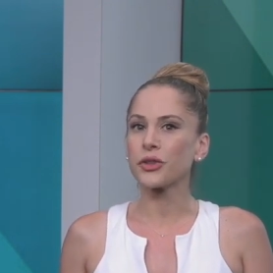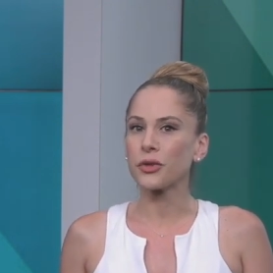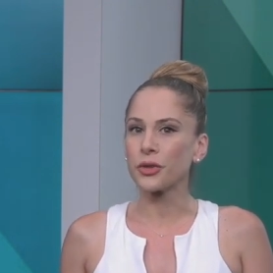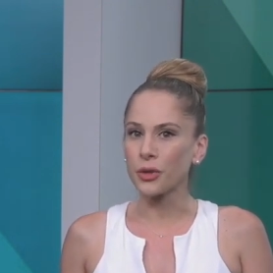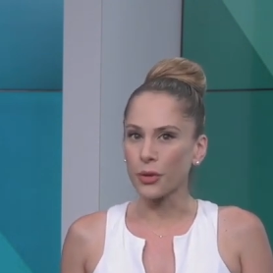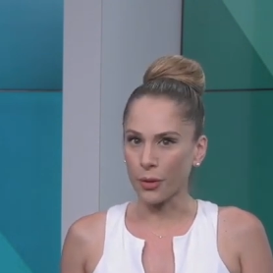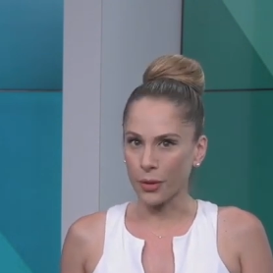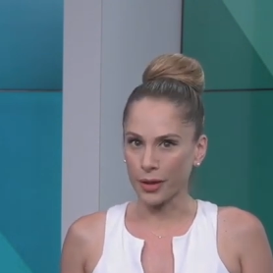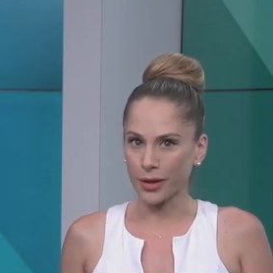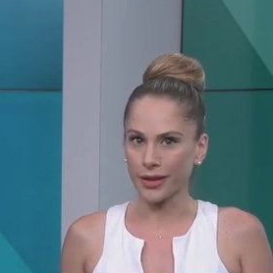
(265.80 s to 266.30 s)
to New
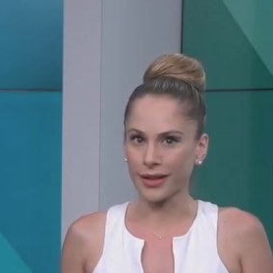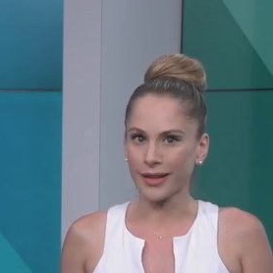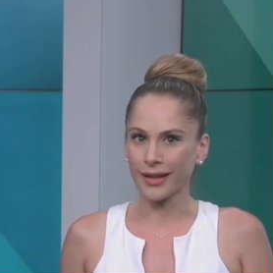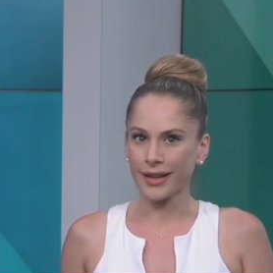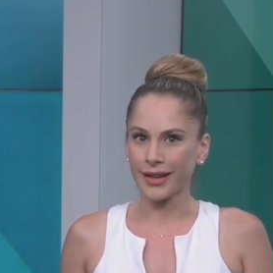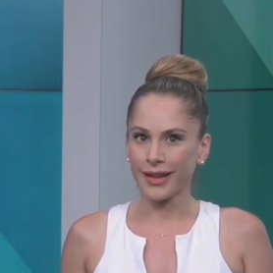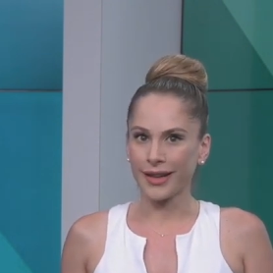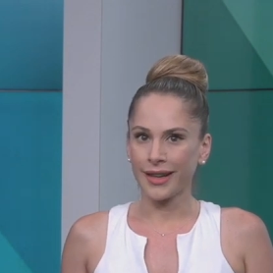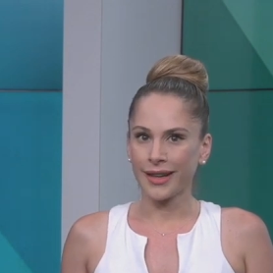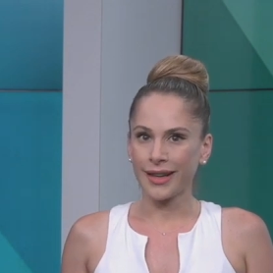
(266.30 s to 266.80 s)
York.
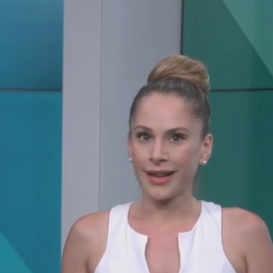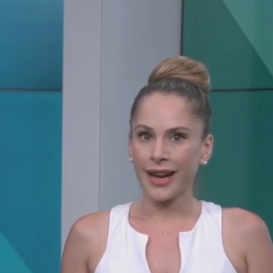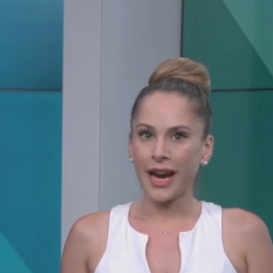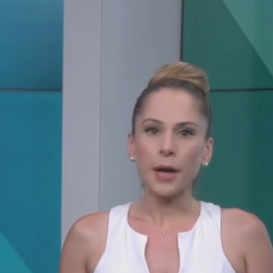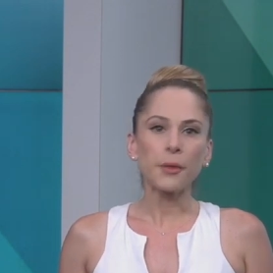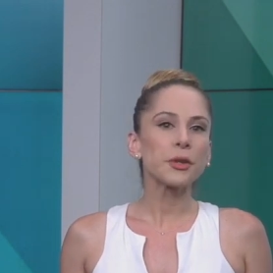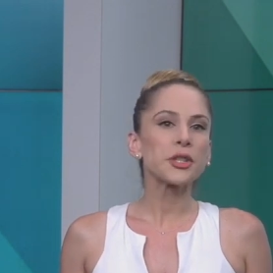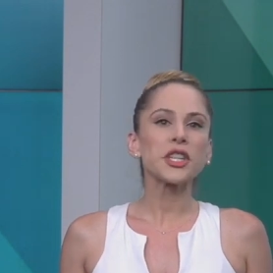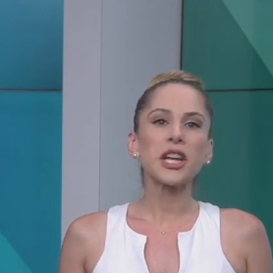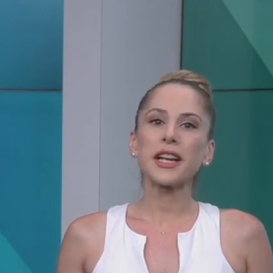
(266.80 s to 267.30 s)

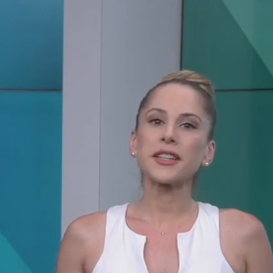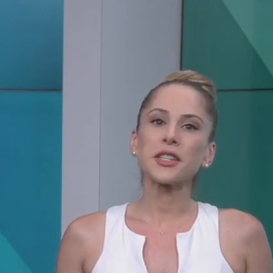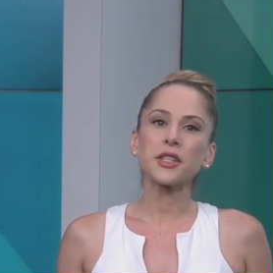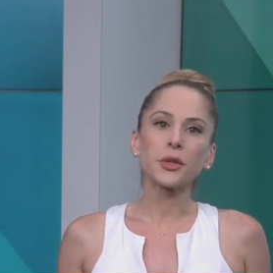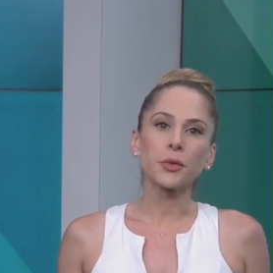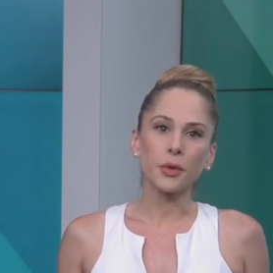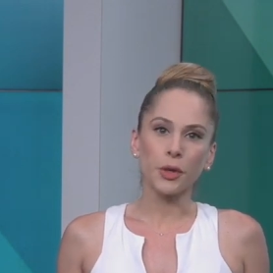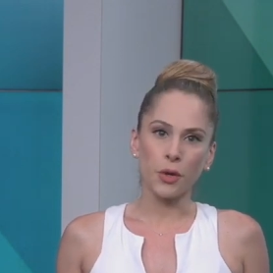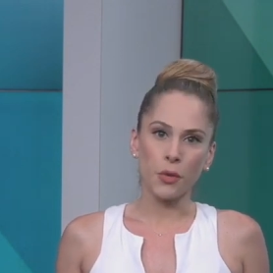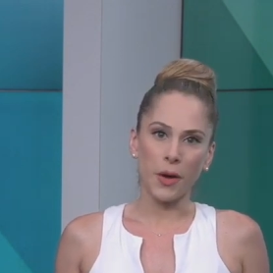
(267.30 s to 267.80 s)
I
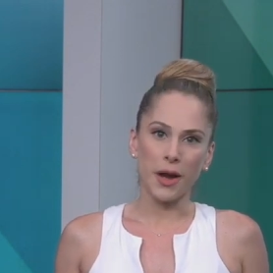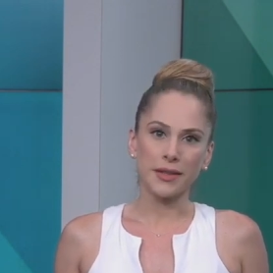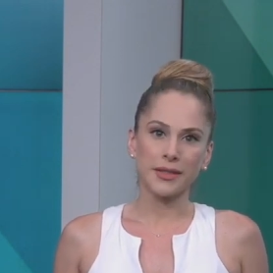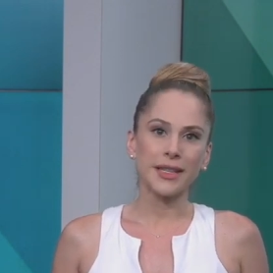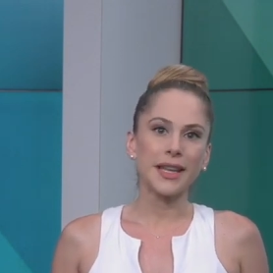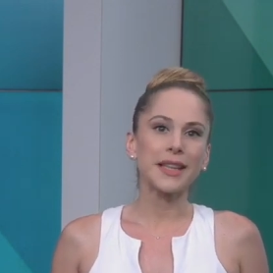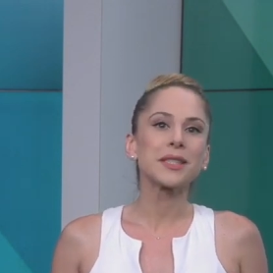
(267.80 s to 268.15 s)
rejected the request.